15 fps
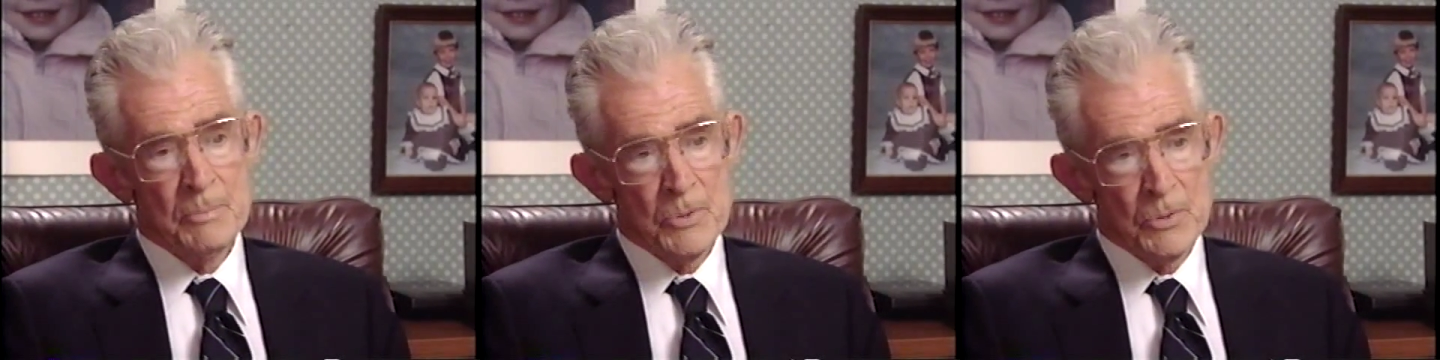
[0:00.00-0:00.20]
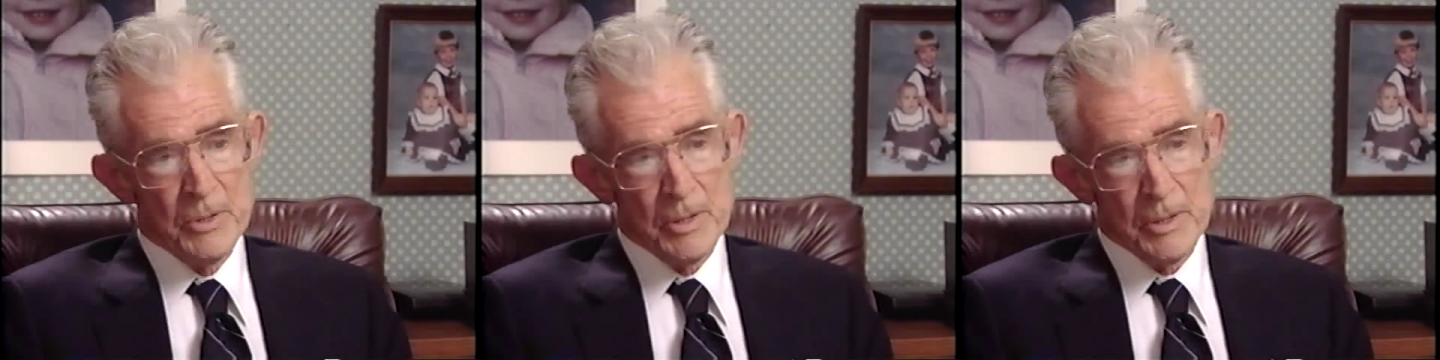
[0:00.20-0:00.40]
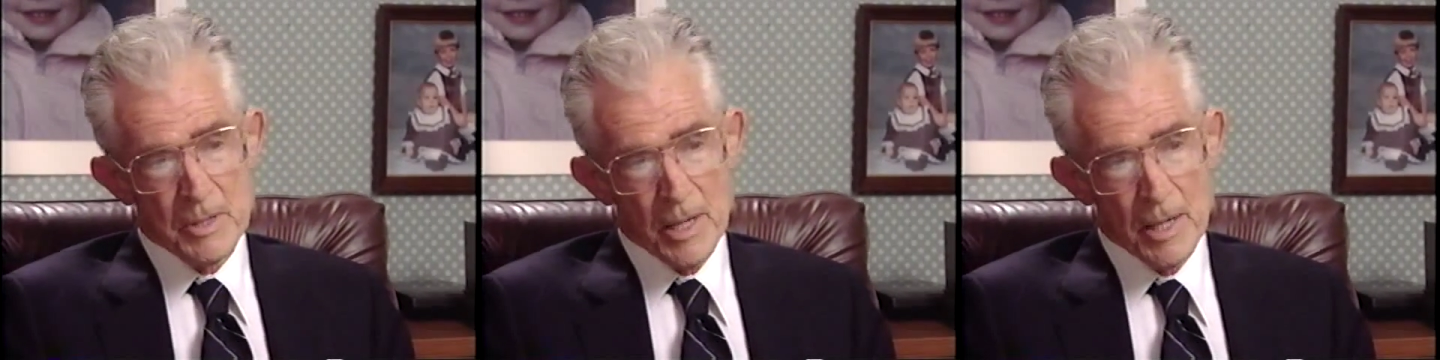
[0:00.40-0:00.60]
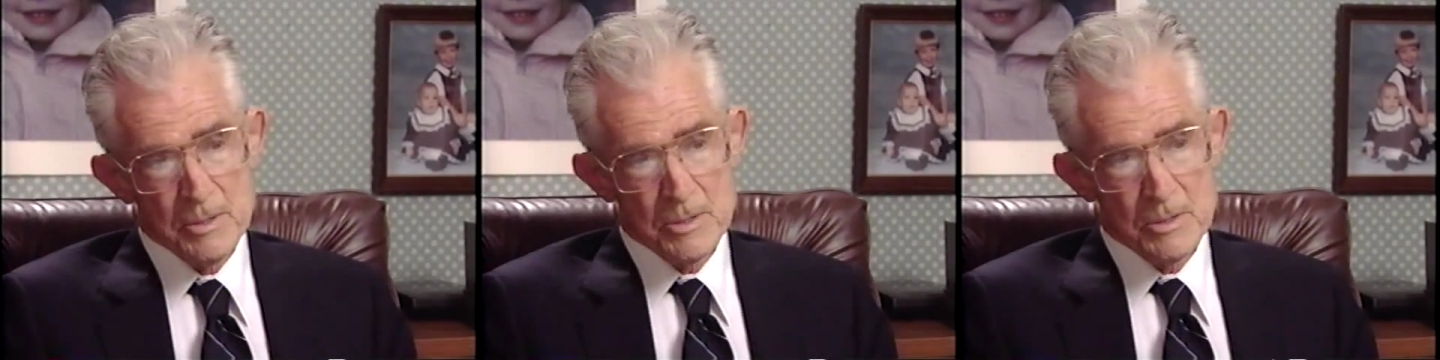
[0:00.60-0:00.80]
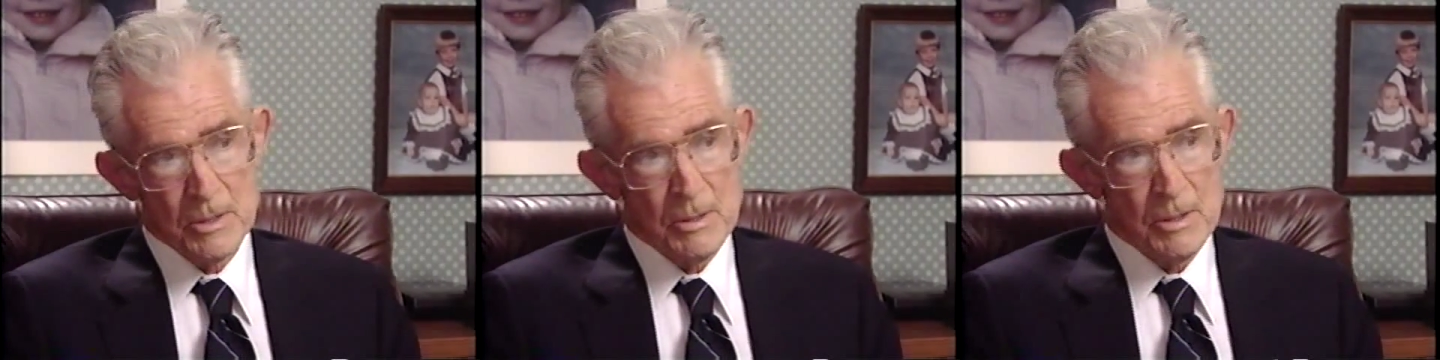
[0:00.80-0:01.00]
to the
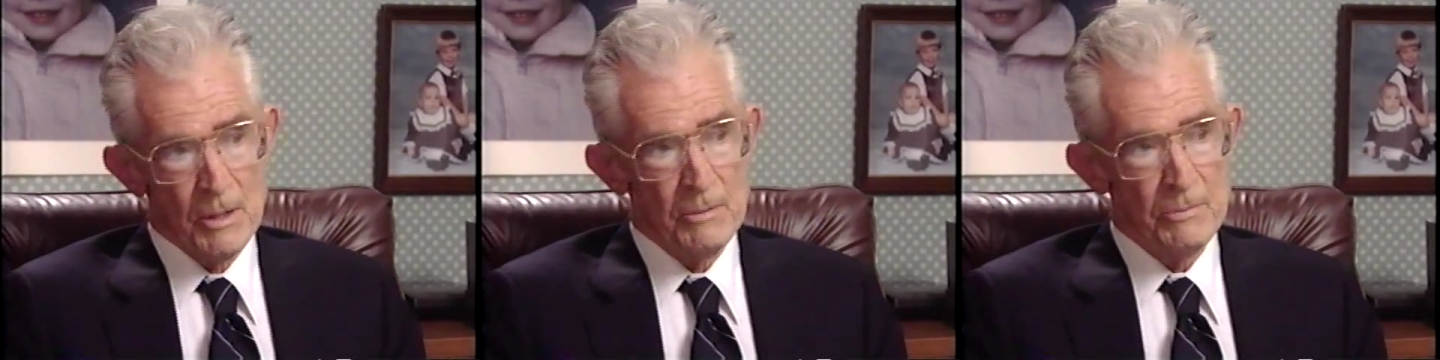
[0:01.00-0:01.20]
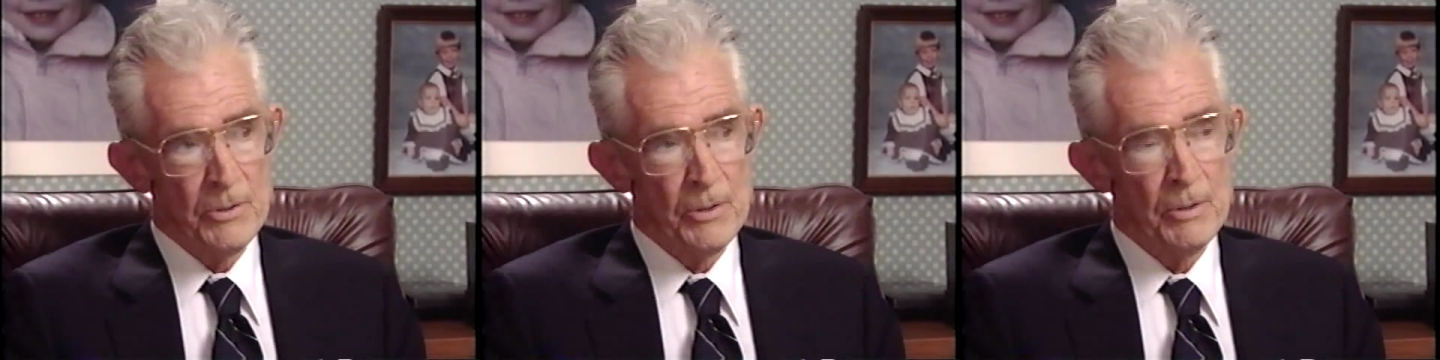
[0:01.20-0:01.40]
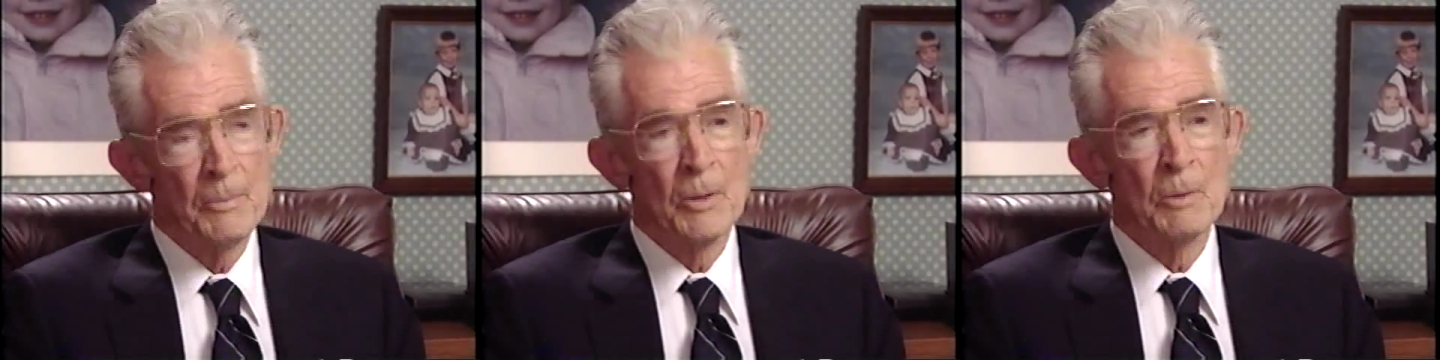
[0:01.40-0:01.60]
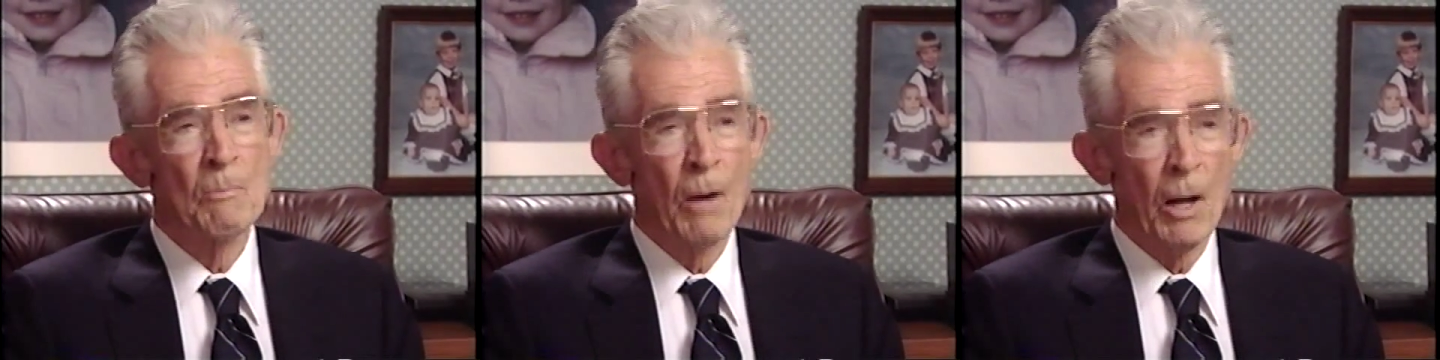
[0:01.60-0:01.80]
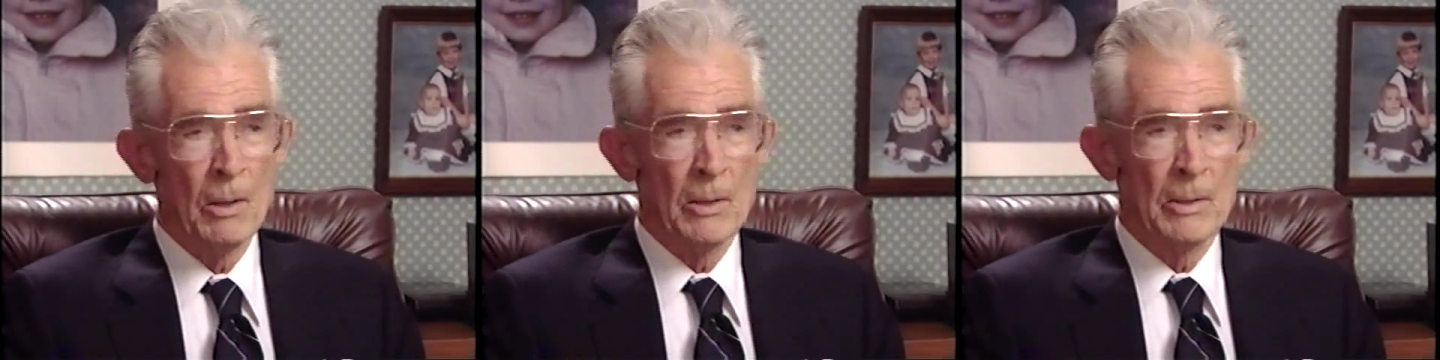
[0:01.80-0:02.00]
attention of Herman
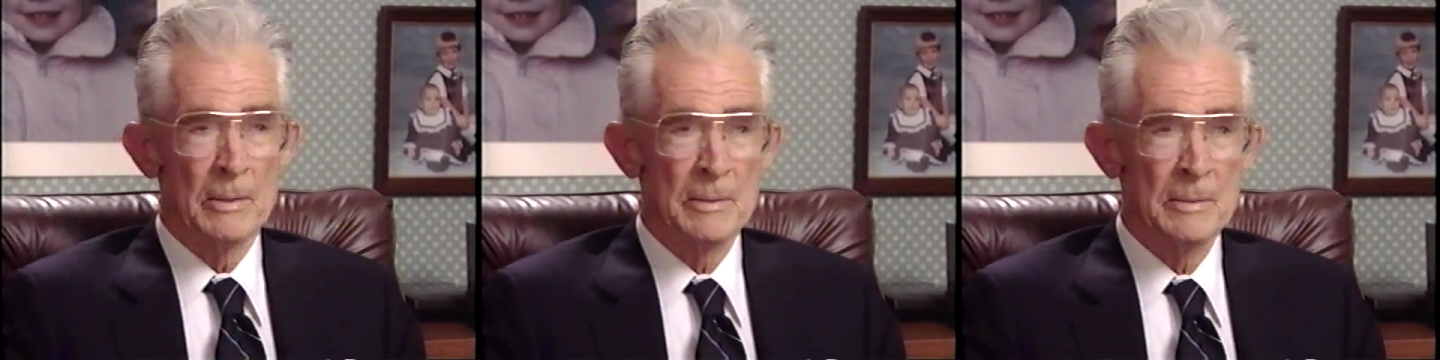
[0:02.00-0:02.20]
Muller.